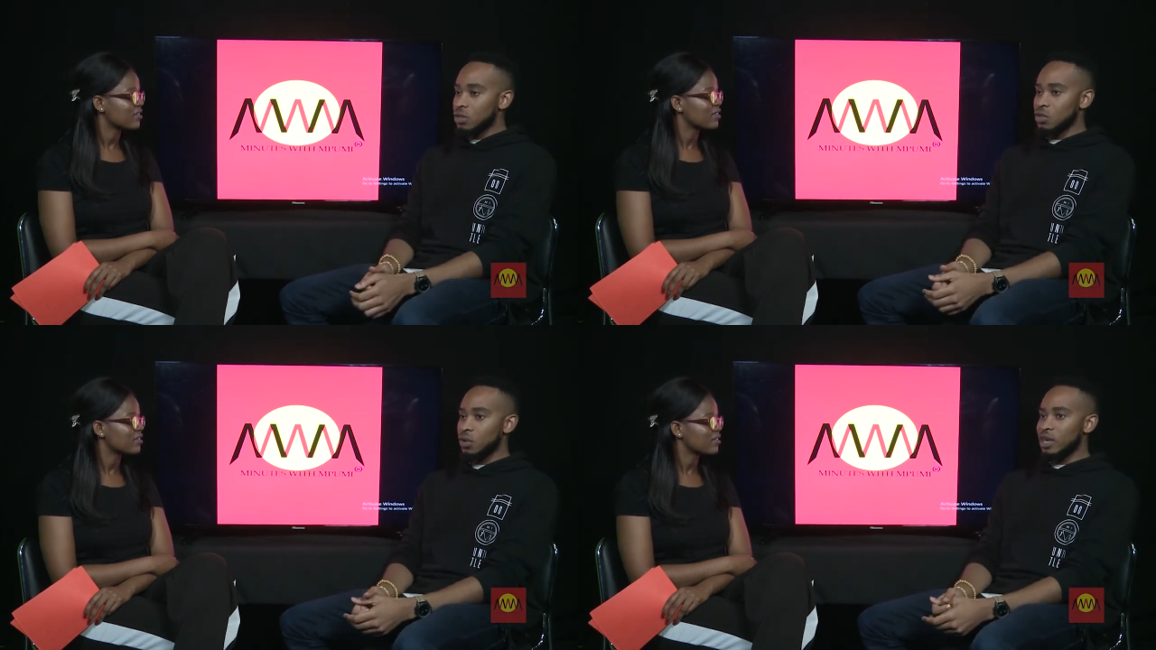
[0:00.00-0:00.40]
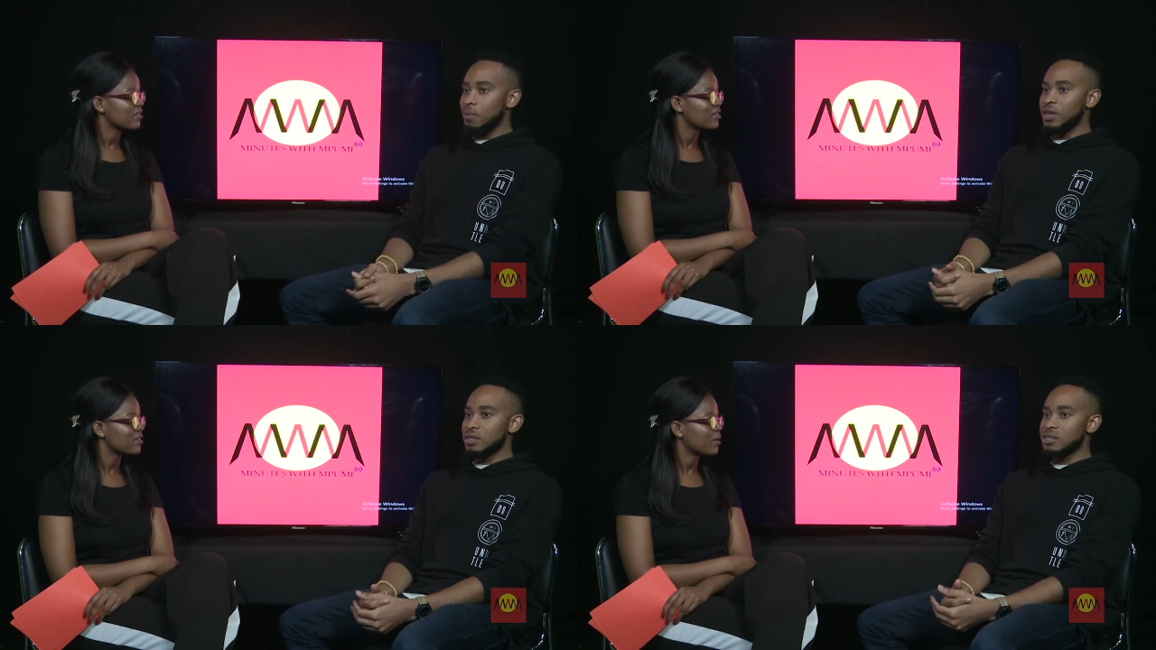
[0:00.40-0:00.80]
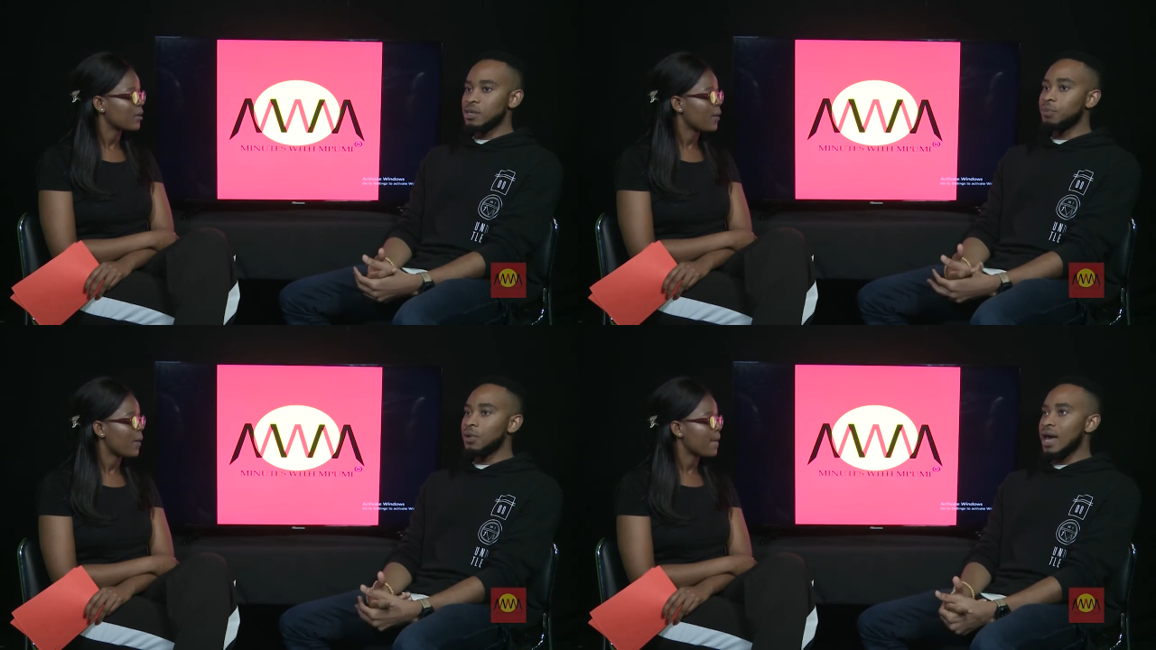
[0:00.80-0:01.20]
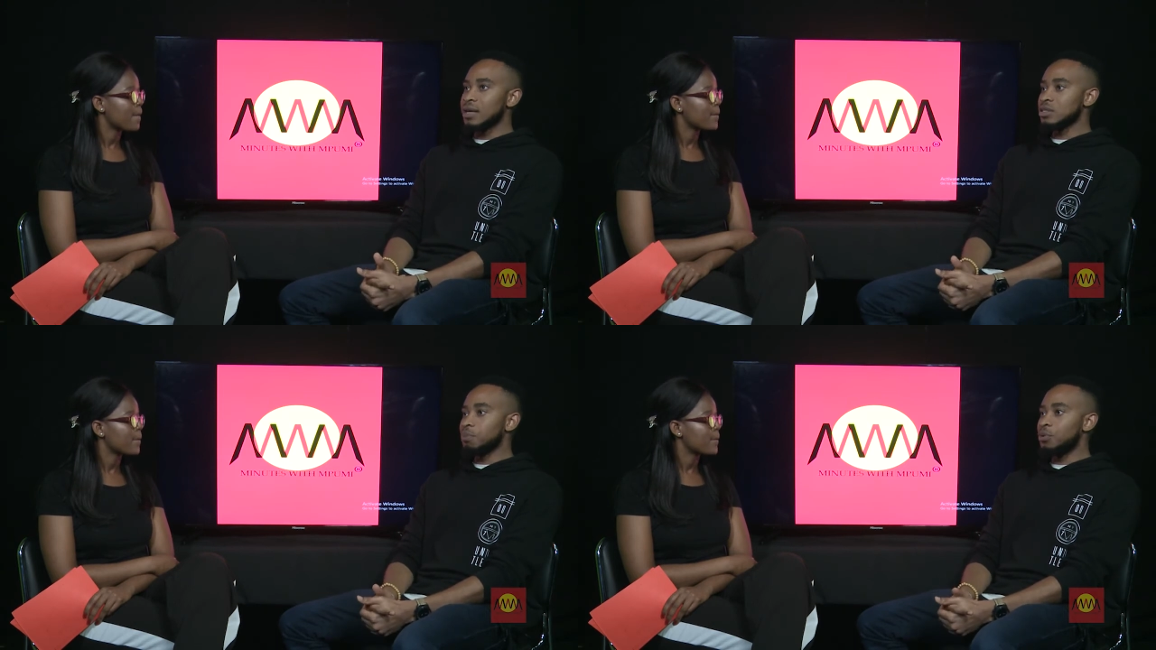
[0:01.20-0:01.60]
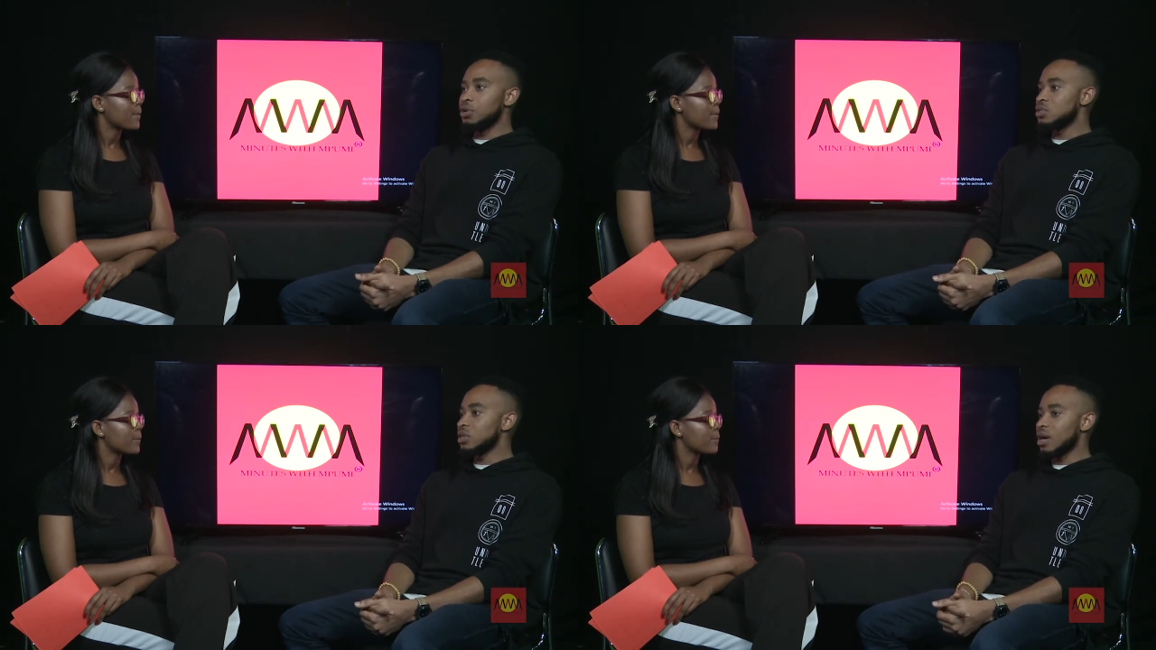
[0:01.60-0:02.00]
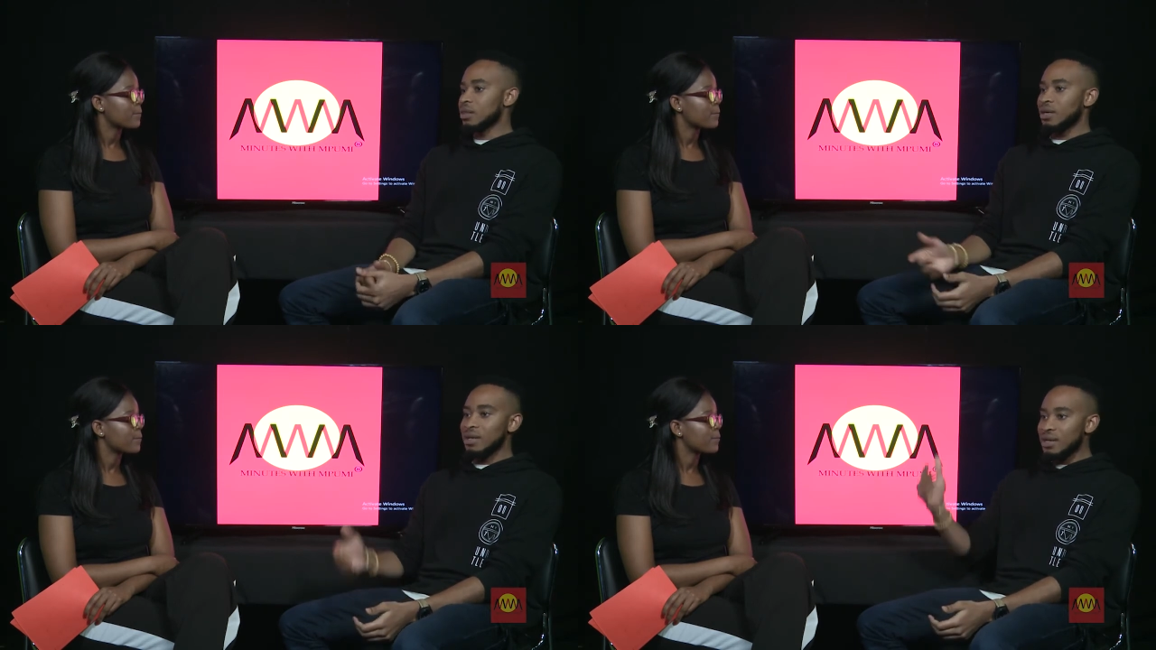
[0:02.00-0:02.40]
Speaker 1: So it can be as simple as putting together a